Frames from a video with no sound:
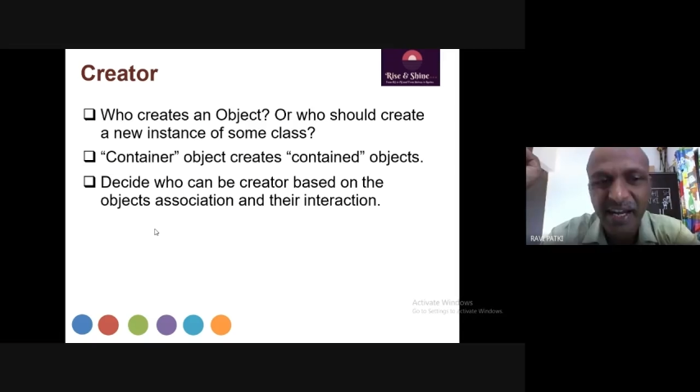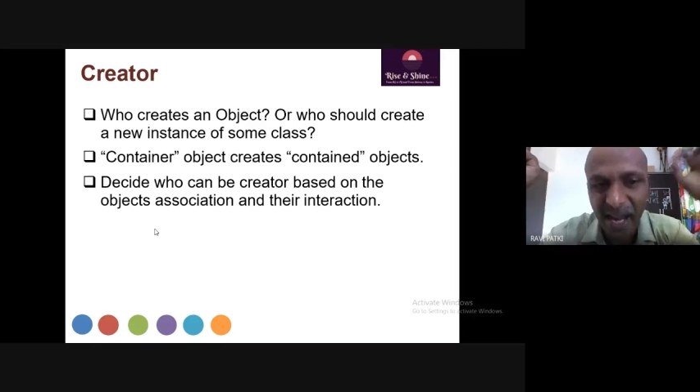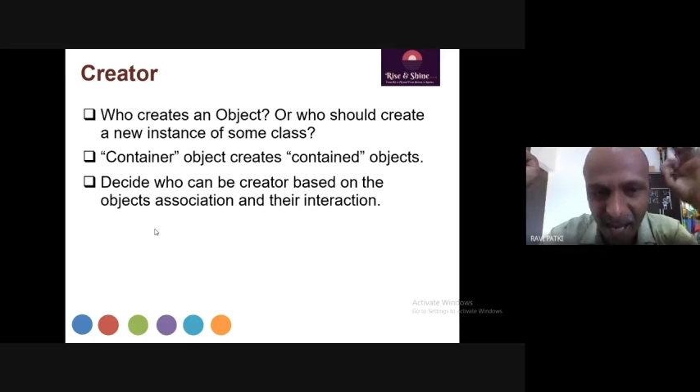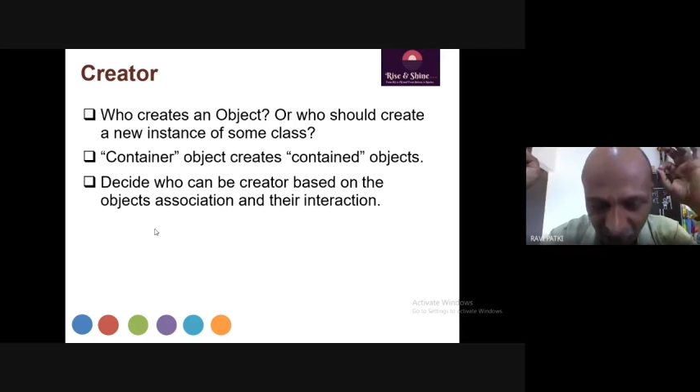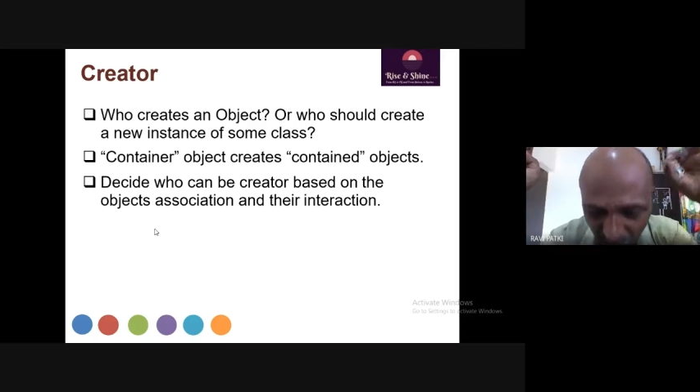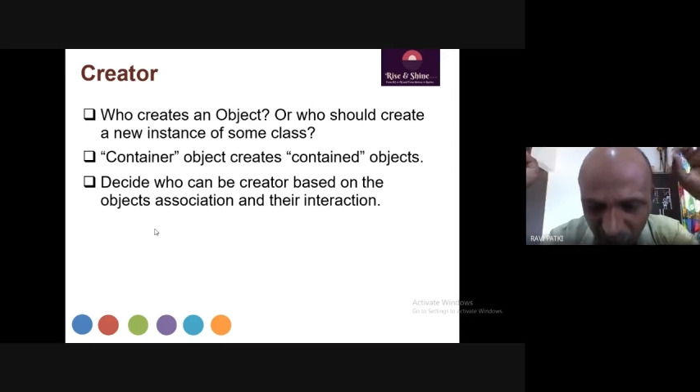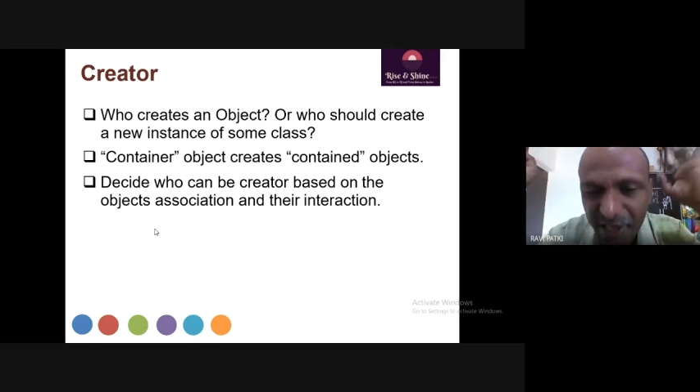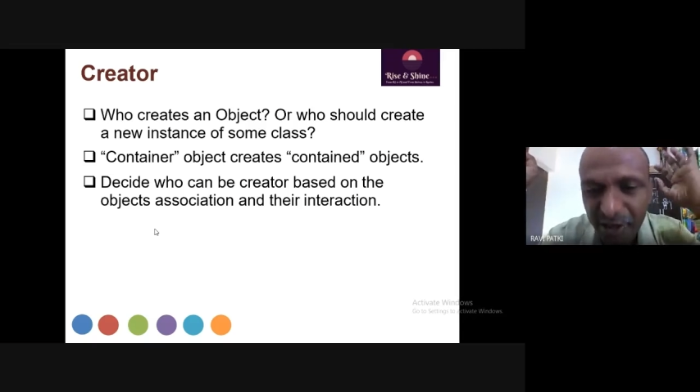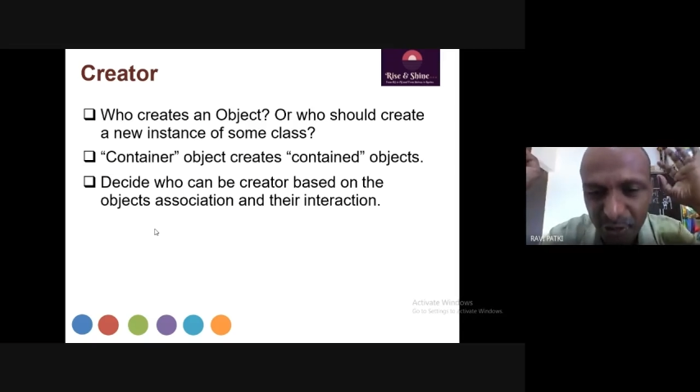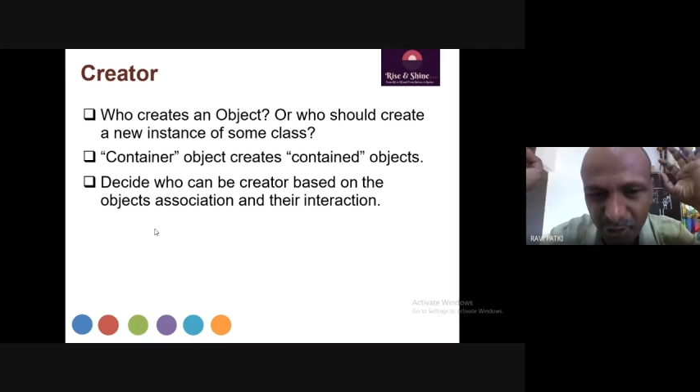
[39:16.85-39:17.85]

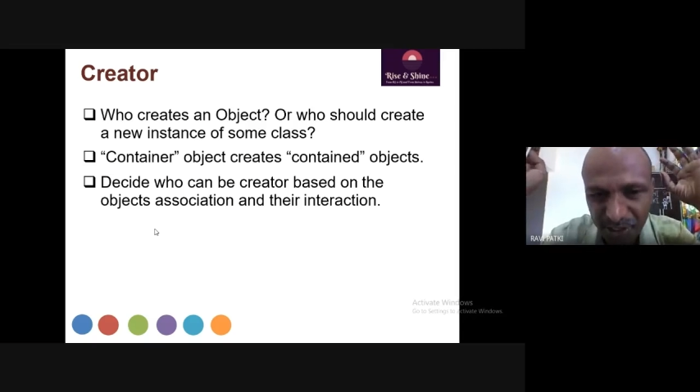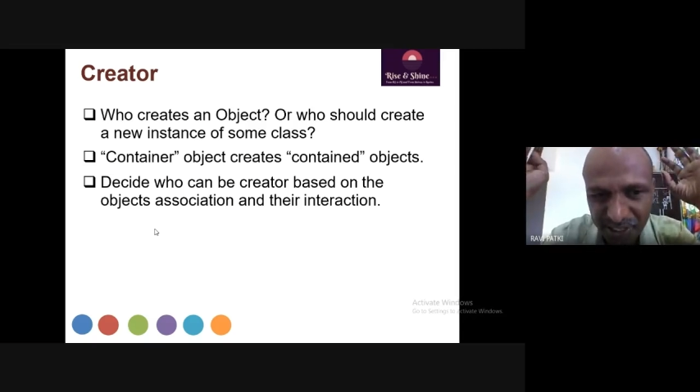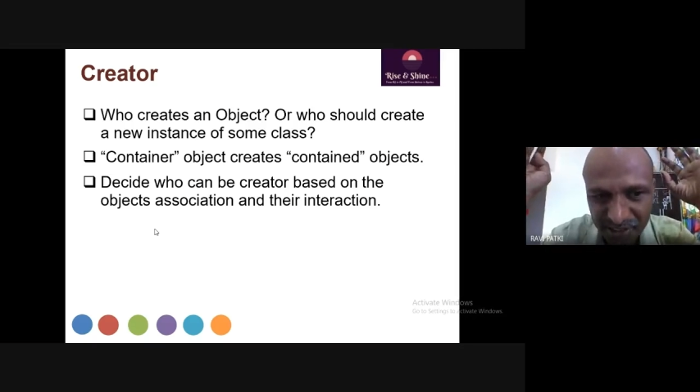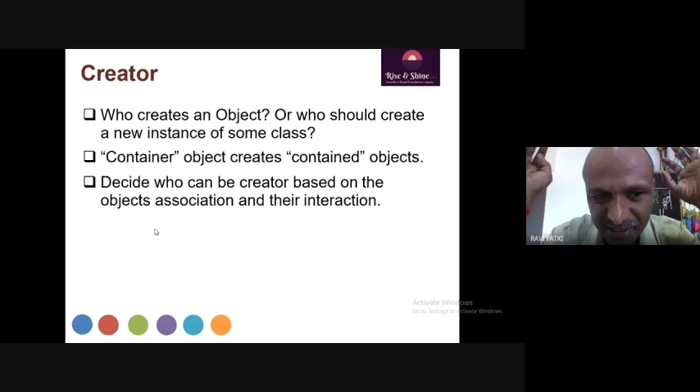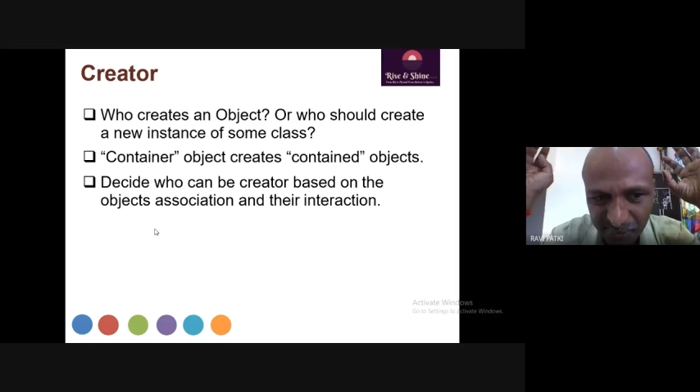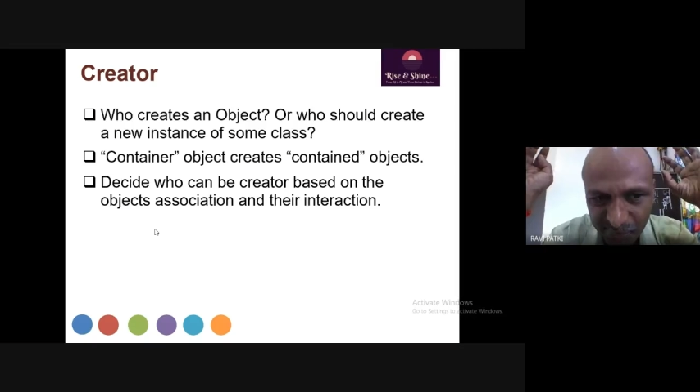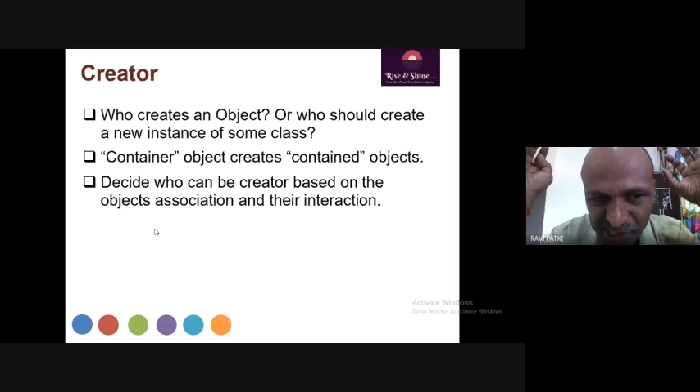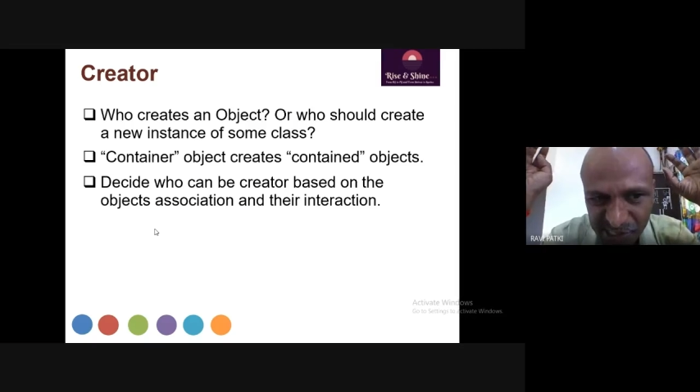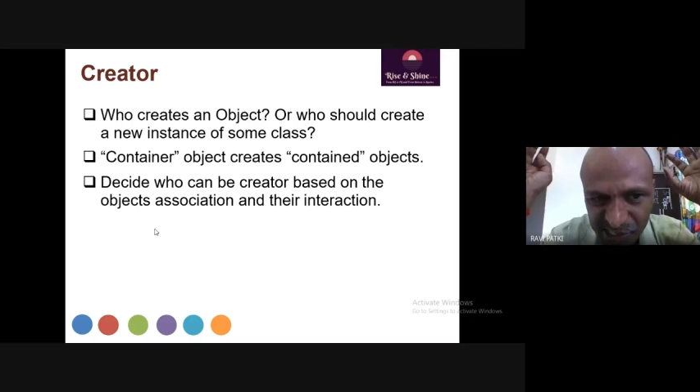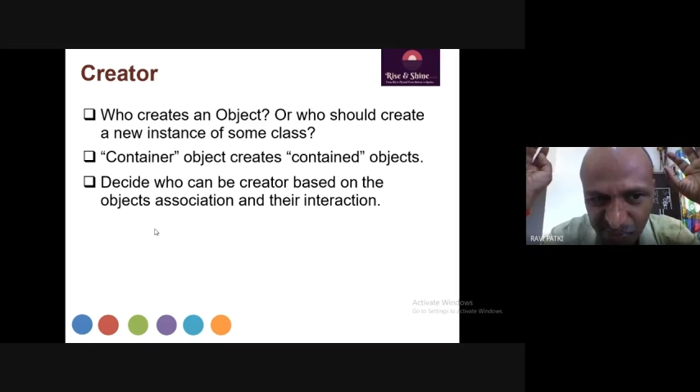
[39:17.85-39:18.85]
According to creator
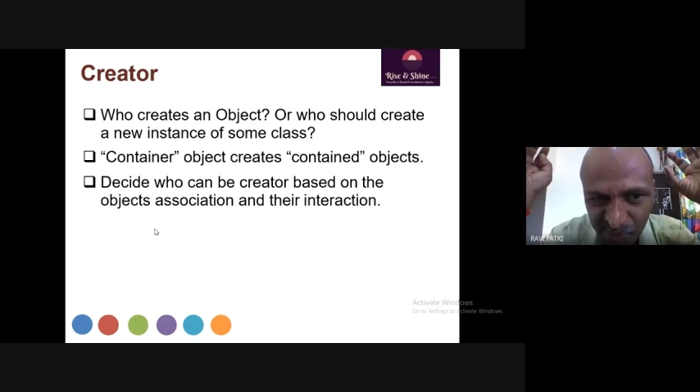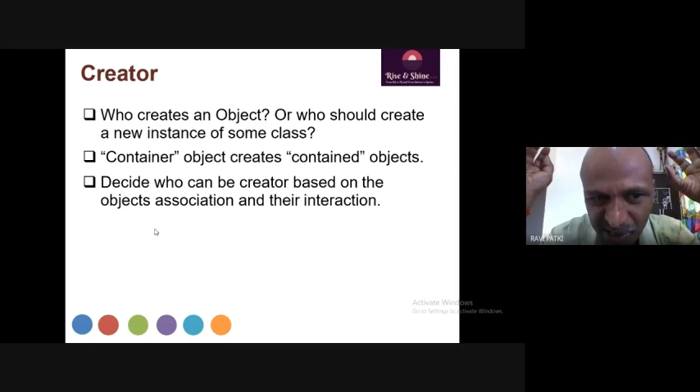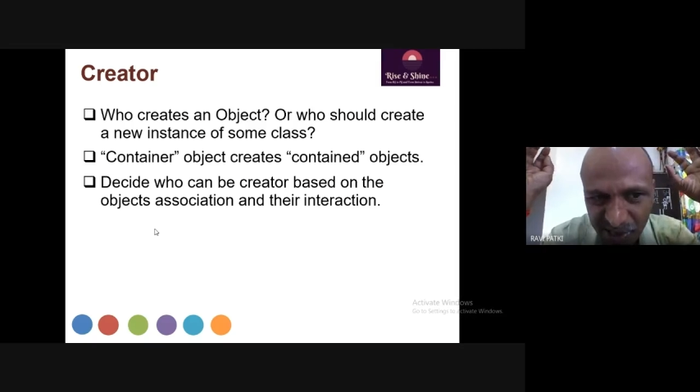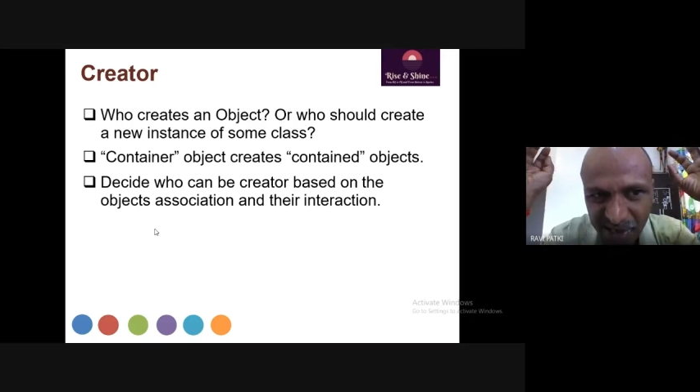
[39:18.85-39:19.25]
principle,